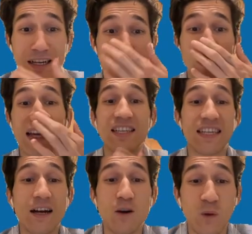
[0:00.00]
Black is
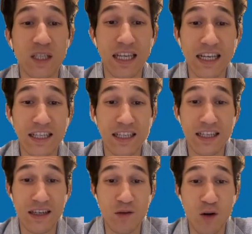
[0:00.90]
now with his
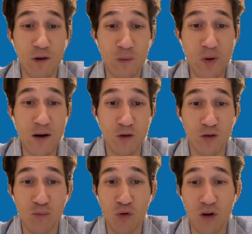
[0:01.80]
uh, overpowered
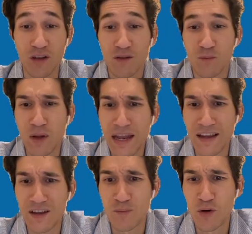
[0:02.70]
port. Bl
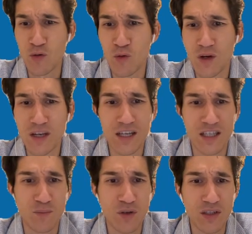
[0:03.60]
uh, blue
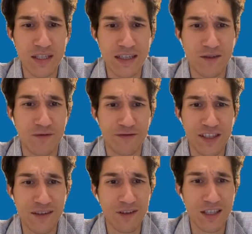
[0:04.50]
is building
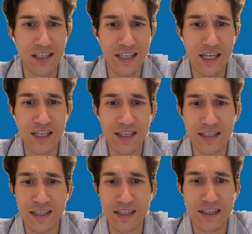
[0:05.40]
17 cities
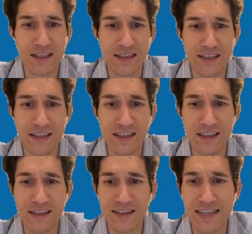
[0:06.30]
and
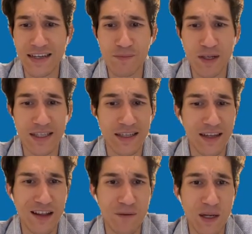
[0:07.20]
uh, settlements
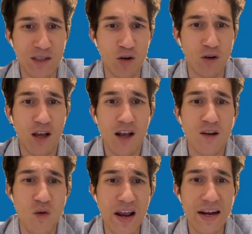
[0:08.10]
in, one turn.
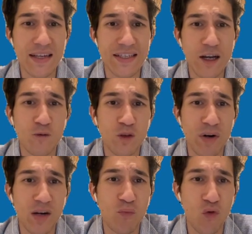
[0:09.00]
Red is now with
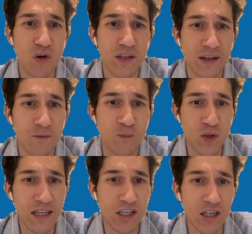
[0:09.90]
brick port and
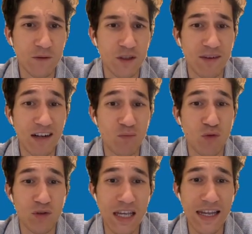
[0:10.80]
potentially with grain
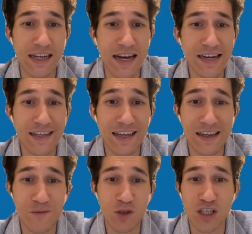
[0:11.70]
port. And I
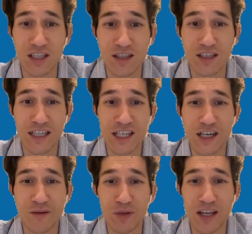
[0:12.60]
am just
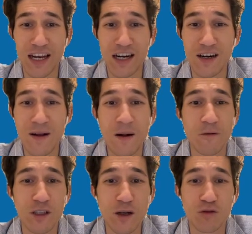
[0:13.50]
trapped here
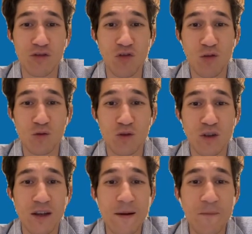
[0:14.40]
without road,
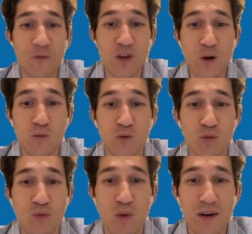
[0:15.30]
without
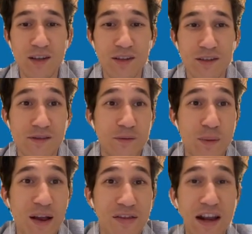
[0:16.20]
wood port, with
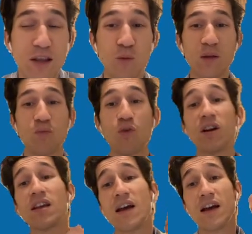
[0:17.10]
my 3 to 1
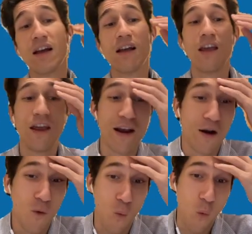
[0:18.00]
port.
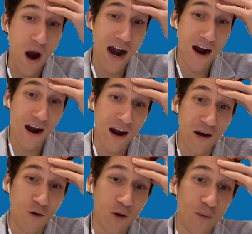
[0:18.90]

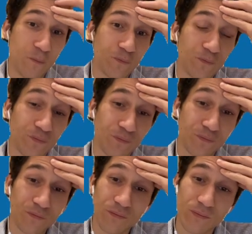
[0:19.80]
Wow.
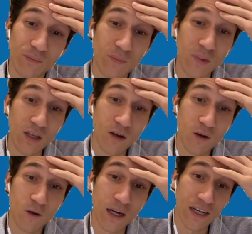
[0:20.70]

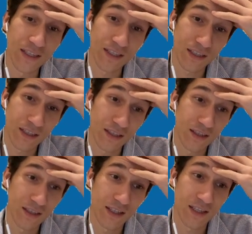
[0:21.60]
Oh, guys.
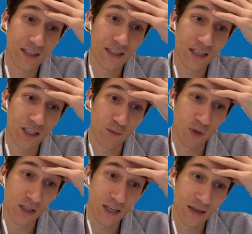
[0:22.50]
This is such a
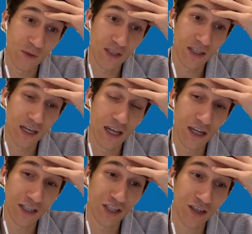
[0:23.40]
bad game.
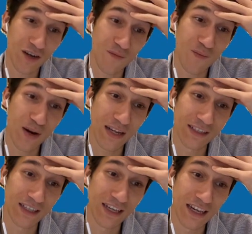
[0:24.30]
Such a
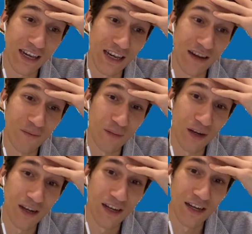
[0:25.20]
bad game.
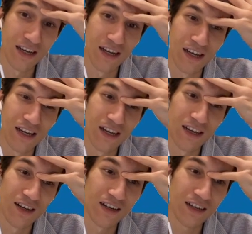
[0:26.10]

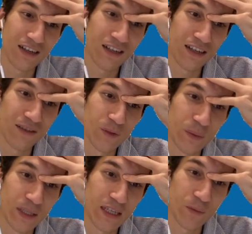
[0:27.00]
Uh,
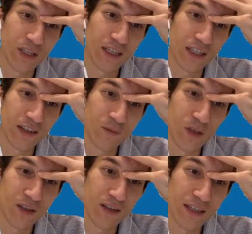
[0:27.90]
maybe somebody can give
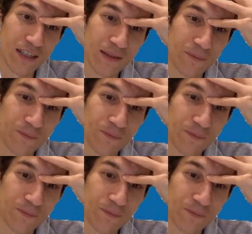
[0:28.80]
me this